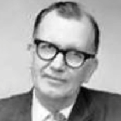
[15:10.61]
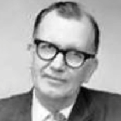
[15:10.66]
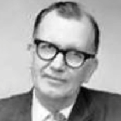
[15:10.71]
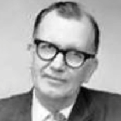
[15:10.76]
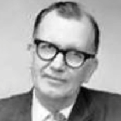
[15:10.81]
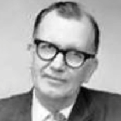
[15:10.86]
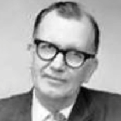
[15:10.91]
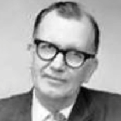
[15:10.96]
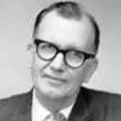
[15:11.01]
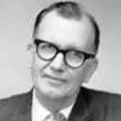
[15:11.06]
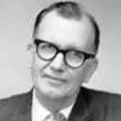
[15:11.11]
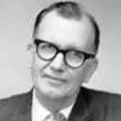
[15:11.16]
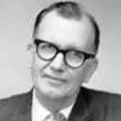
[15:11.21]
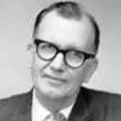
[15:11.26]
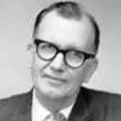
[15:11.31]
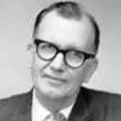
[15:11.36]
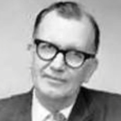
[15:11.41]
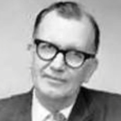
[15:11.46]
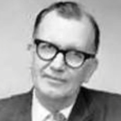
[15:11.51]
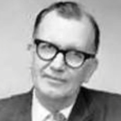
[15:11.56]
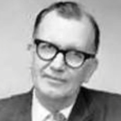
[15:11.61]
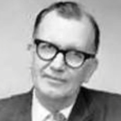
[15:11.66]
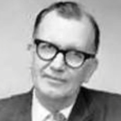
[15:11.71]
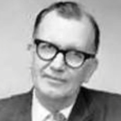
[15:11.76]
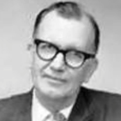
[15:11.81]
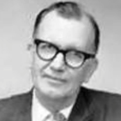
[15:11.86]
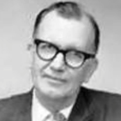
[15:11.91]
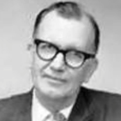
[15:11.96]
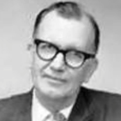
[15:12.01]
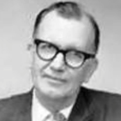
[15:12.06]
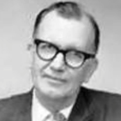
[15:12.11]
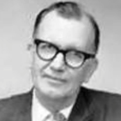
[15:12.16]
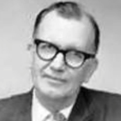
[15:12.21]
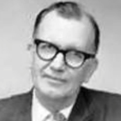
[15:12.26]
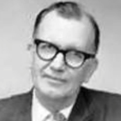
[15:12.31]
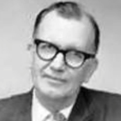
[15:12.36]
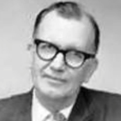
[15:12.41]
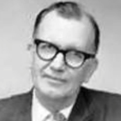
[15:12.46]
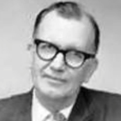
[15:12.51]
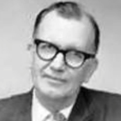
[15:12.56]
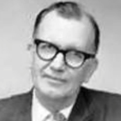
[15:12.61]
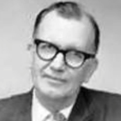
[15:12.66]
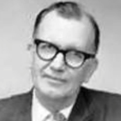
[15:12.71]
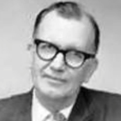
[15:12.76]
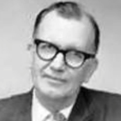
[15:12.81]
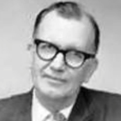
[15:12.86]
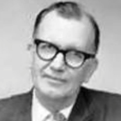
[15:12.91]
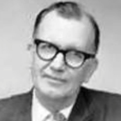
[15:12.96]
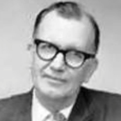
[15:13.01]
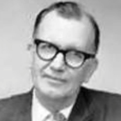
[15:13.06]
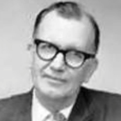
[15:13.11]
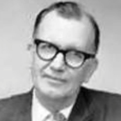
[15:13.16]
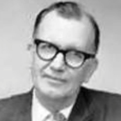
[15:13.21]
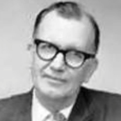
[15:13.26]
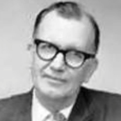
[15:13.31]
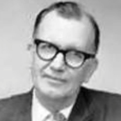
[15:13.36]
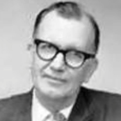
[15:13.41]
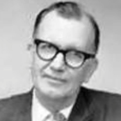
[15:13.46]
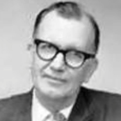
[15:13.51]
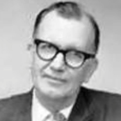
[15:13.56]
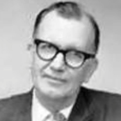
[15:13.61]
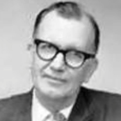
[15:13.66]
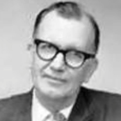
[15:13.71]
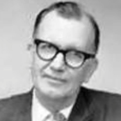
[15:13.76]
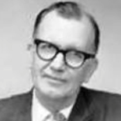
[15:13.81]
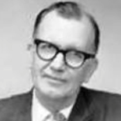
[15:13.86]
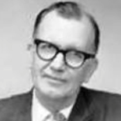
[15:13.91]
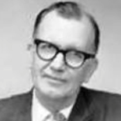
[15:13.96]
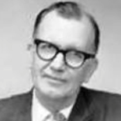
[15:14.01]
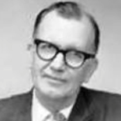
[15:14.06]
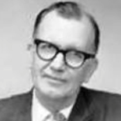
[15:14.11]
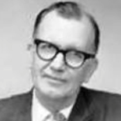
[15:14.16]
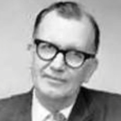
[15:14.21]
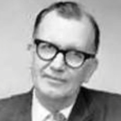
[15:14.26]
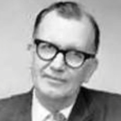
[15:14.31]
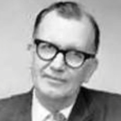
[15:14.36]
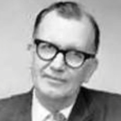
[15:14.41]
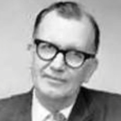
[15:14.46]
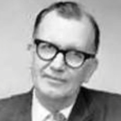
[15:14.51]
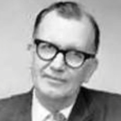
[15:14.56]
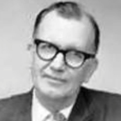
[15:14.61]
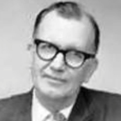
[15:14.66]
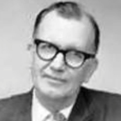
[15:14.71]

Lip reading: The face doesn't move, so there is nothing to read.